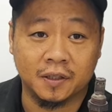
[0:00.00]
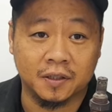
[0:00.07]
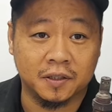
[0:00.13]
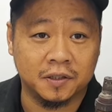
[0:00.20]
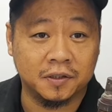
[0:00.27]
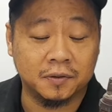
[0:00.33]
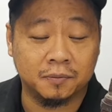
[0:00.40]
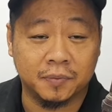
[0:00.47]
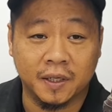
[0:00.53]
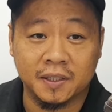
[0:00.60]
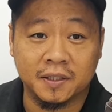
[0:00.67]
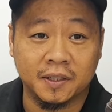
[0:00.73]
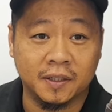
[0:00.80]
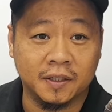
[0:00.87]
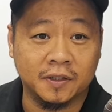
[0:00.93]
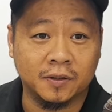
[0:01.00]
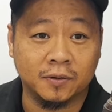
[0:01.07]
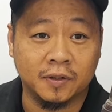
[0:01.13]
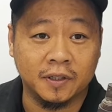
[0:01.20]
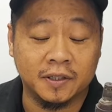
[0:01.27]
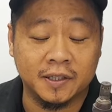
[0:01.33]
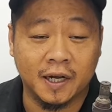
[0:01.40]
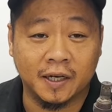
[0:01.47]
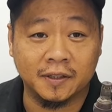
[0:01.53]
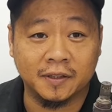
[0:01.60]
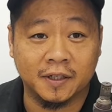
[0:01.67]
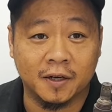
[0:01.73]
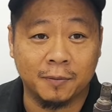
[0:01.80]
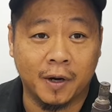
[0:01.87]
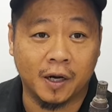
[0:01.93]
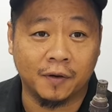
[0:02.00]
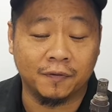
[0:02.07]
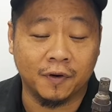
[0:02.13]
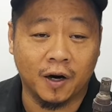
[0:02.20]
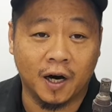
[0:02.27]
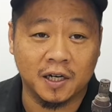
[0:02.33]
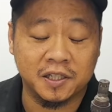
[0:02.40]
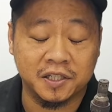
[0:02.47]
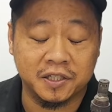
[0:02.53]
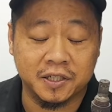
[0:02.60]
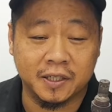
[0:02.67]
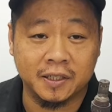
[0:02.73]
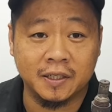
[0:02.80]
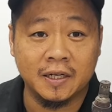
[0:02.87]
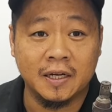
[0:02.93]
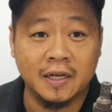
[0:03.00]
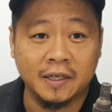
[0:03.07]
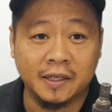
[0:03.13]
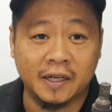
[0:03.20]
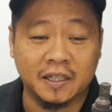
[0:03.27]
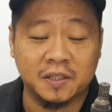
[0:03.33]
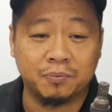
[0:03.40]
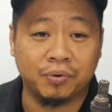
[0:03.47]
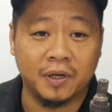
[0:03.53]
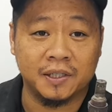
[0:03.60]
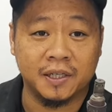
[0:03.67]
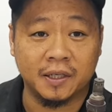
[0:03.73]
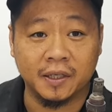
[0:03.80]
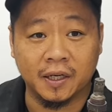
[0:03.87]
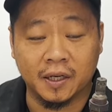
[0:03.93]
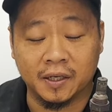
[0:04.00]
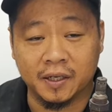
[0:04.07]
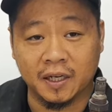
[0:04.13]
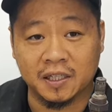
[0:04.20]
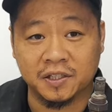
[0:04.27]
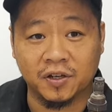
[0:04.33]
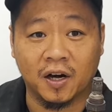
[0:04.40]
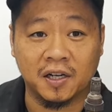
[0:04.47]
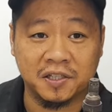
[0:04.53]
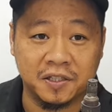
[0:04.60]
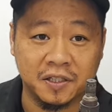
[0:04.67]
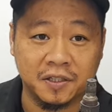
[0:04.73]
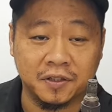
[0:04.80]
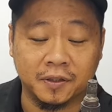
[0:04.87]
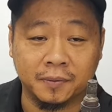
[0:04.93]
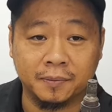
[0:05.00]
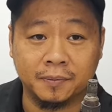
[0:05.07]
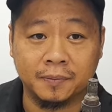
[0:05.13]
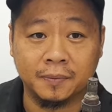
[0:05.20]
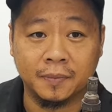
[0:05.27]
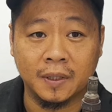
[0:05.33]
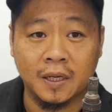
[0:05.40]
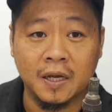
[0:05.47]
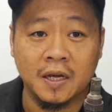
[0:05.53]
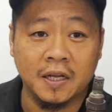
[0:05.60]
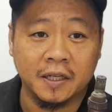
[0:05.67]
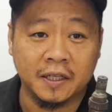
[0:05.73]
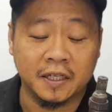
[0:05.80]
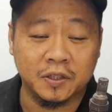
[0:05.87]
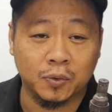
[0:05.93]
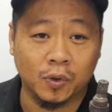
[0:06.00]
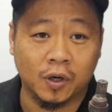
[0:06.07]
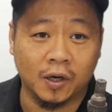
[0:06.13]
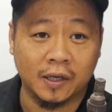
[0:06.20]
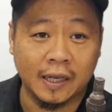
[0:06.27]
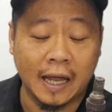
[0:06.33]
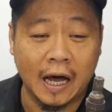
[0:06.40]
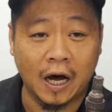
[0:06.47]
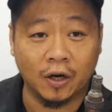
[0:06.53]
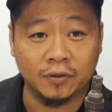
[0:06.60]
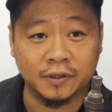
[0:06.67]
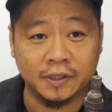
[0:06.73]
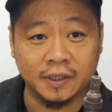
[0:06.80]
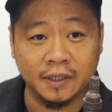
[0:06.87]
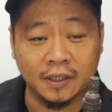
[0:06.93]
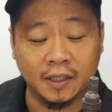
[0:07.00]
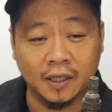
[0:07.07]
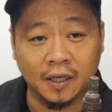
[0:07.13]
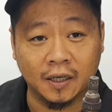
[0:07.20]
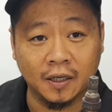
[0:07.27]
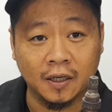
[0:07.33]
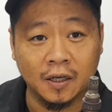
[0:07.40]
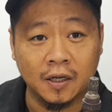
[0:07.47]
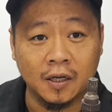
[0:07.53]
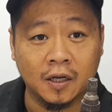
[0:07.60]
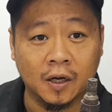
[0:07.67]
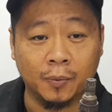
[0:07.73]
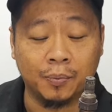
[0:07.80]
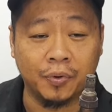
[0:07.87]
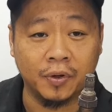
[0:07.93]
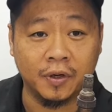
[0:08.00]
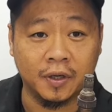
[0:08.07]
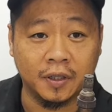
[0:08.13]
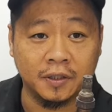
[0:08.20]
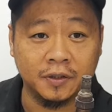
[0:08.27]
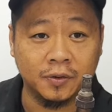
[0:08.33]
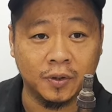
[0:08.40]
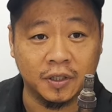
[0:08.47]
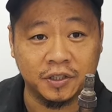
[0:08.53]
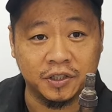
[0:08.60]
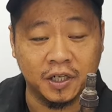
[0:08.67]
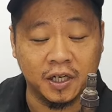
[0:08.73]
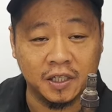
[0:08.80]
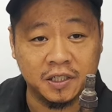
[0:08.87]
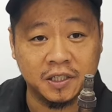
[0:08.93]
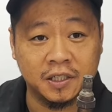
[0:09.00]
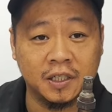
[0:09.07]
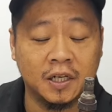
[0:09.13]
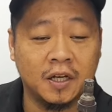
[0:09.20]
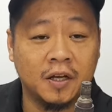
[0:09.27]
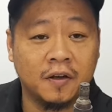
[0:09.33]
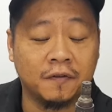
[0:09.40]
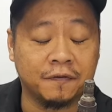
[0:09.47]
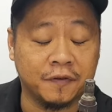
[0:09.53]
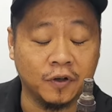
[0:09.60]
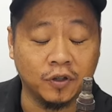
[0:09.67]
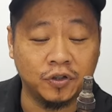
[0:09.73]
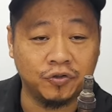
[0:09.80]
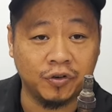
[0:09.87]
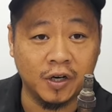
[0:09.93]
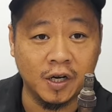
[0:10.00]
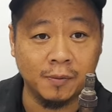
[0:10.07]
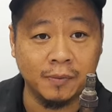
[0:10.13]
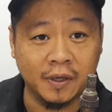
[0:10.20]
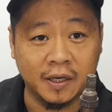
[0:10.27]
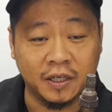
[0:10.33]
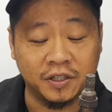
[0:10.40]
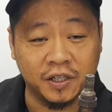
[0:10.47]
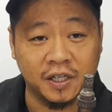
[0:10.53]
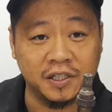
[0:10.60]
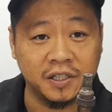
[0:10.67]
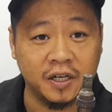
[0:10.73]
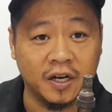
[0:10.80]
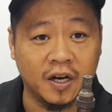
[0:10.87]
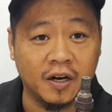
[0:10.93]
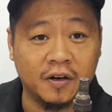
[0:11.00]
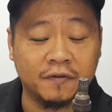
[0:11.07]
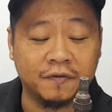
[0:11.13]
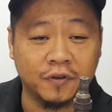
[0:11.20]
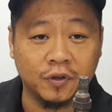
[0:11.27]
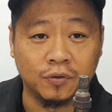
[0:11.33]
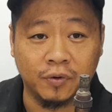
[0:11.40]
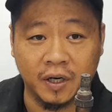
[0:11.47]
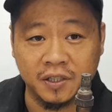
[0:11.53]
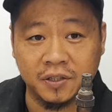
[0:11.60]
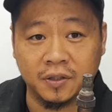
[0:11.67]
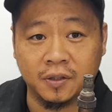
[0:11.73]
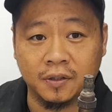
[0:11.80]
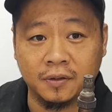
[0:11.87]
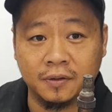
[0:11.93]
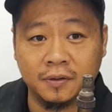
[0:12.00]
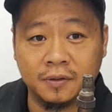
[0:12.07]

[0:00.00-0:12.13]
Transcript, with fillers: is basically to detect the amount of oxygen that is present in the exhaust system. This will allow the uh, computer to adjust fuel trim and adjust air and fuel ratio.